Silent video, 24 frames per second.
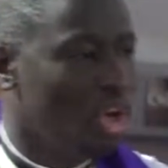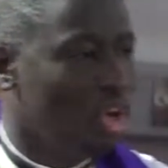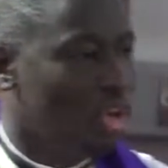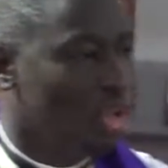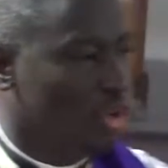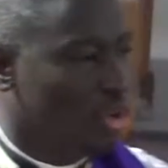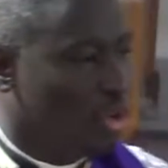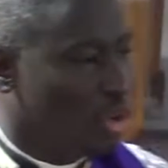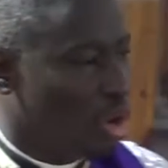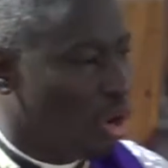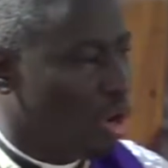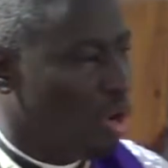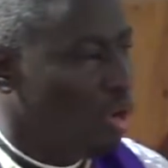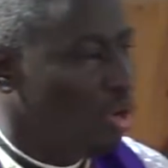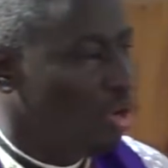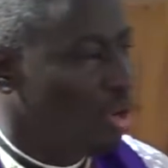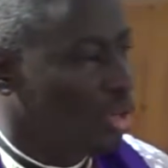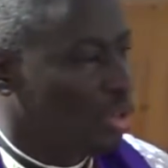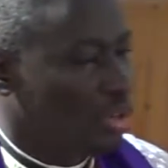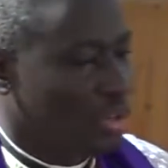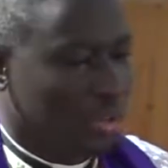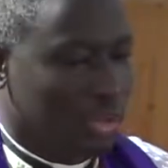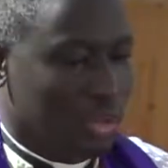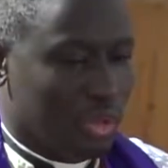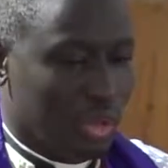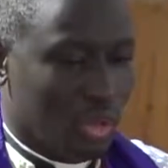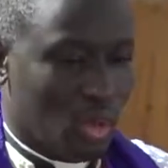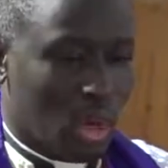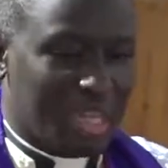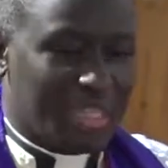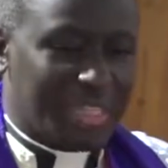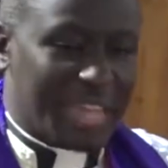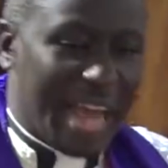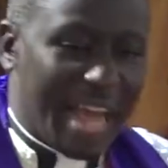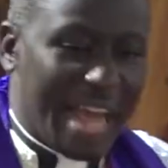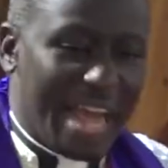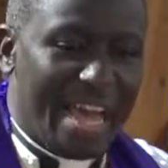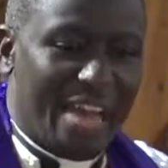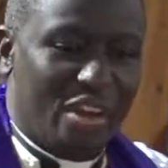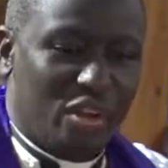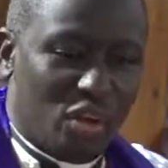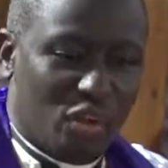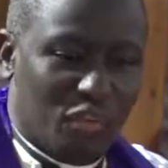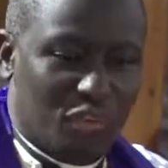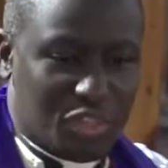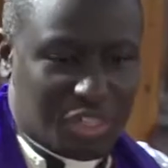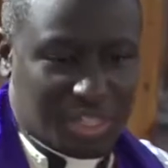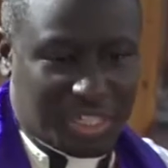you know, you are
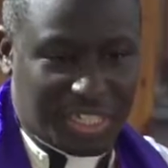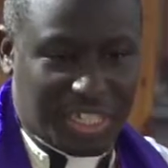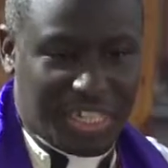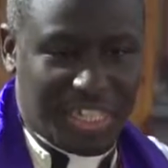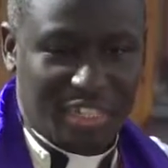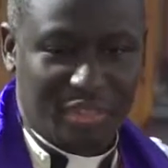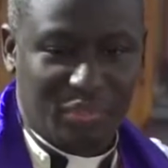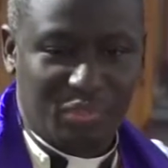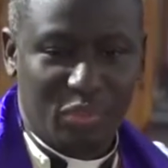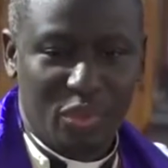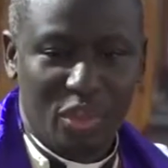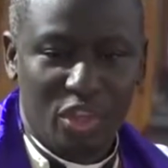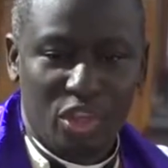tired of sin.